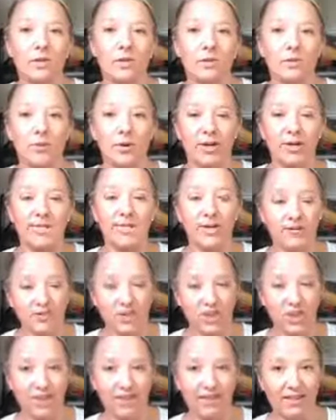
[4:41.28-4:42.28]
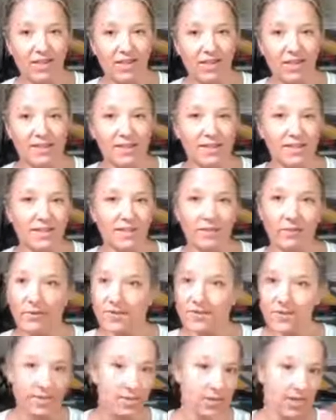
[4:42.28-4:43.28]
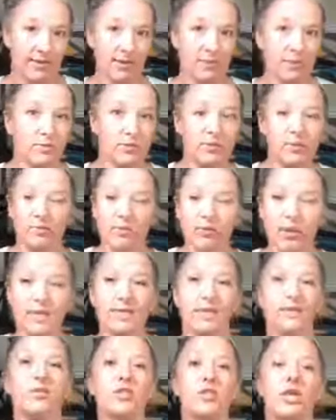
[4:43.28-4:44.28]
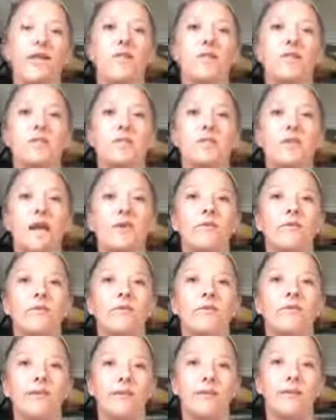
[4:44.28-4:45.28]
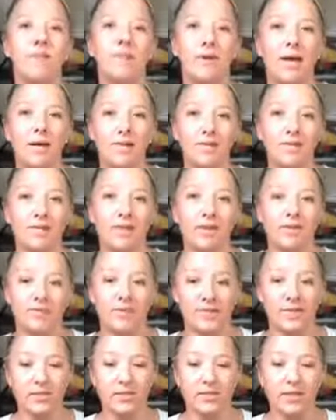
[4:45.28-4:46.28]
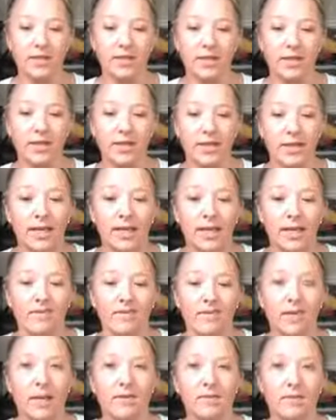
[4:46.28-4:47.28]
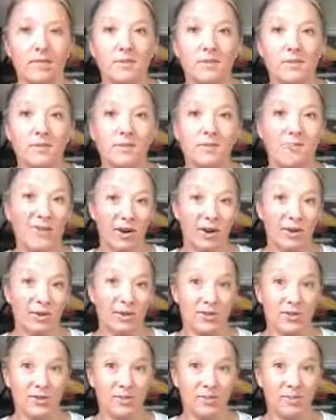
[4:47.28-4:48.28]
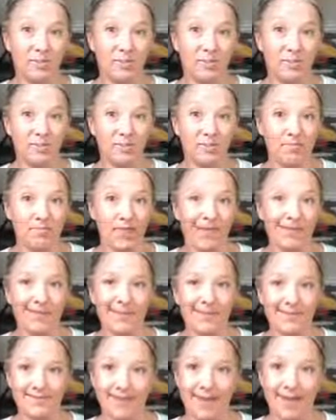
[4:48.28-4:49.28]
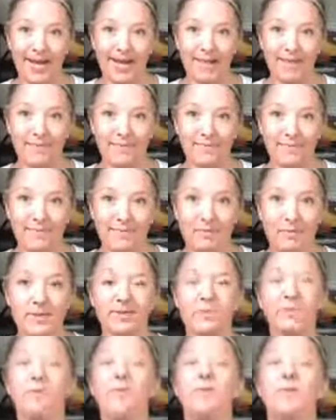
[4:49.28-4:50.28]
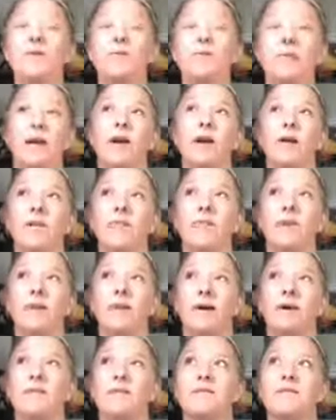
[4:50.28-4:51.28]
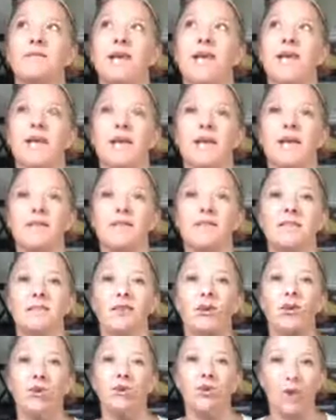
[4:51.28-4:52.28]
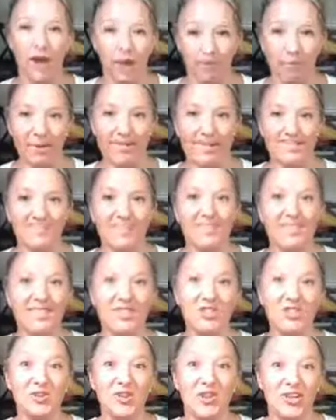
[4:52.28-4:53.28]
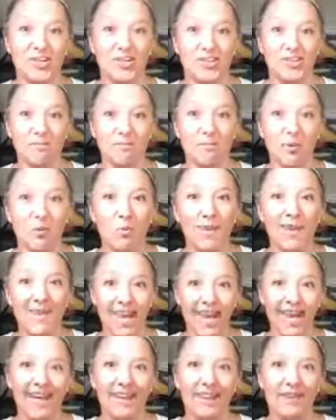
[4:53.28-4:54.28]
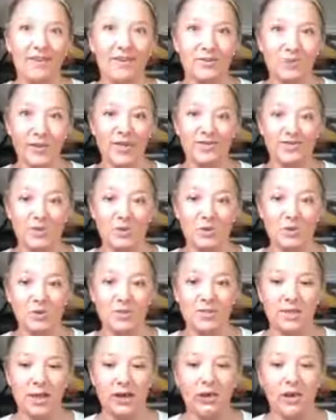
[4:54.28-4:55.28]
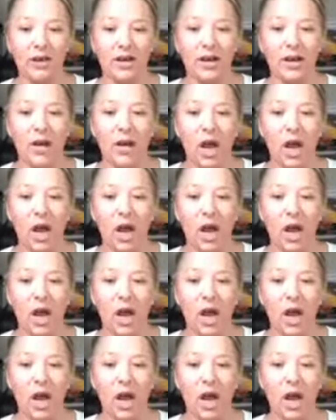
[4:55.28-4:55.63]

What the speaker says: to embrace life's challenges, because everyone's got challenges, but to embrace life's challenges and really find the positives in every situation. However, sometimes it's really hard to, and that's a fact. Sometimes it's really hard to find the positives in the crappiest of situations, but there's ways to do so.